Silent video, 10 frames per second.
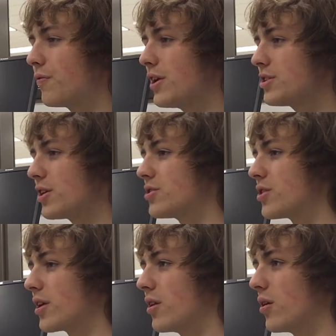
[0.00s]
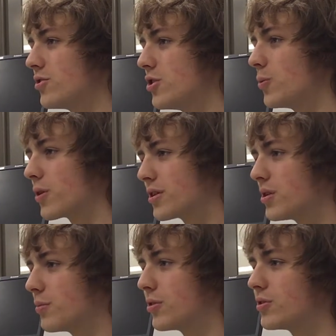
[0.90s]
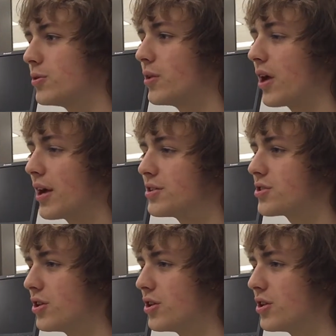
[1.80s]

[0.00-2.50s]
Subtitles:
phase change technology works similar to an ice